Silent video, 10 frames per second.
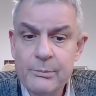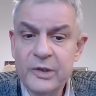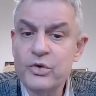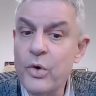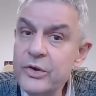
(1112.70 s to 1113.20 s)

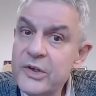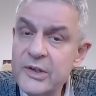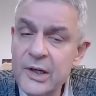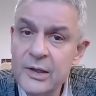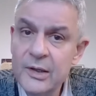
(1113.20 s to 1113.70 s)
But
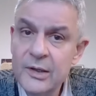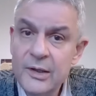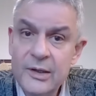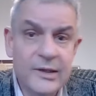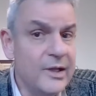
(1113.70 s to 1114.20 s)
quantity
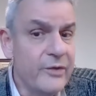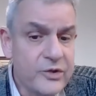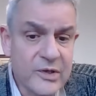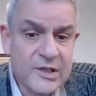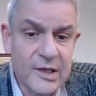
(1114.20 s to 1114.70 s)
never
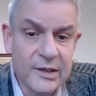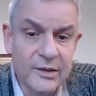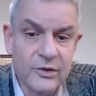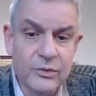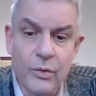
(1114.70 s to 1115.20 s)

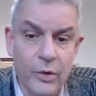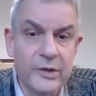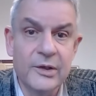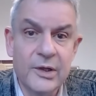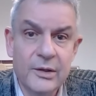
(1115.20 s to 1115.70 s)
translated to
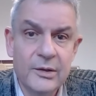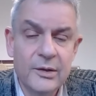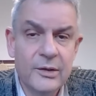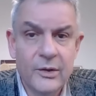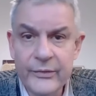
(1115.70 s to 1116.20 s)
quality
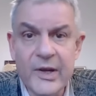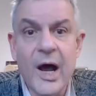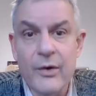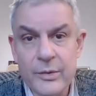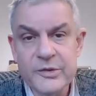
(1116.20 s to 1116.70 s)
on the
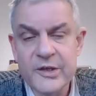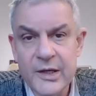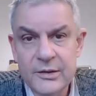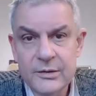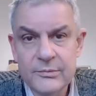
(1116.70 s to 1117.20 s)
Arab
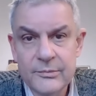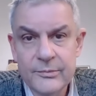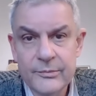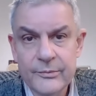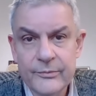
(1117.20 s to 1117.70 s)
side.
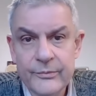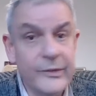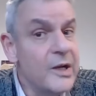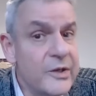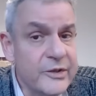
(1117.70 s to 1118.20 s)

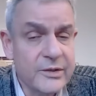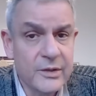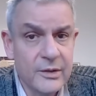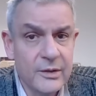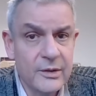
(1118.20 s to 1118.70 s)
These
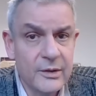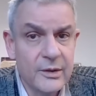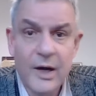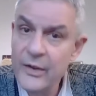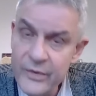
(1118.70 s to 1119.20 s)

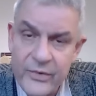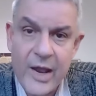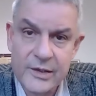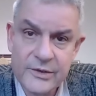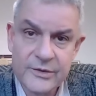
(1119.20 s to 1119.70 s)
are the
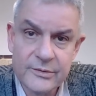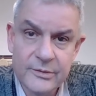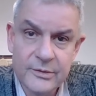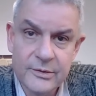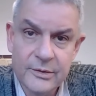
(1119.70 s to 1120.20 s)
facts.
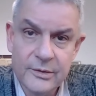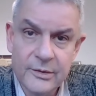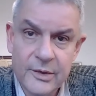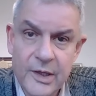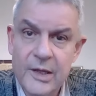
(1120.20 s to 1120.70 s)

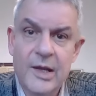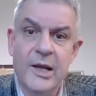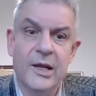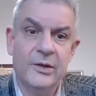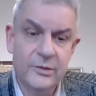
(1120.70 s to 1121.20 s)

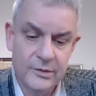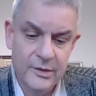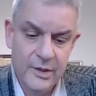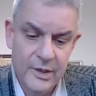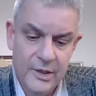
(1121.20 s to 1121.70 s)
And
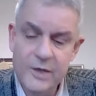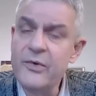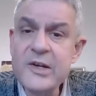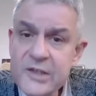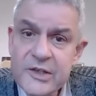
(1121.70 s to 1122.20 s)
if
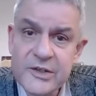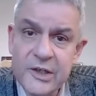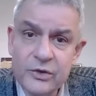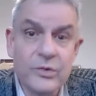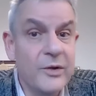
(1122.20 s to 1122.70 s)
I
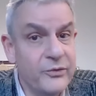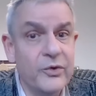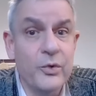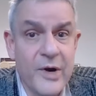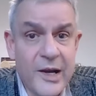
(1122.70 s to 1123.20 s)
succeed to
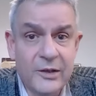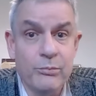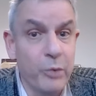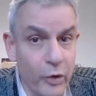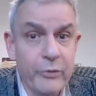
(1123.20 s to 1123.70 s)

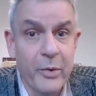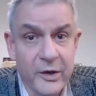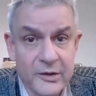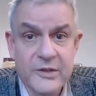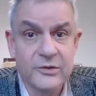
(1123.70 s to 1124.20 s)
infuriate both
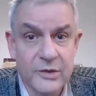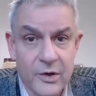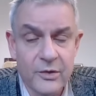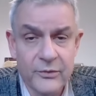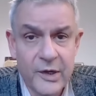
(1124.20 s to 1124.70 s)
parties to the
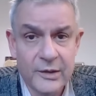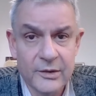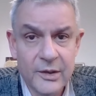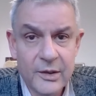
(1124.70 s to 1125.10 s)
conflict,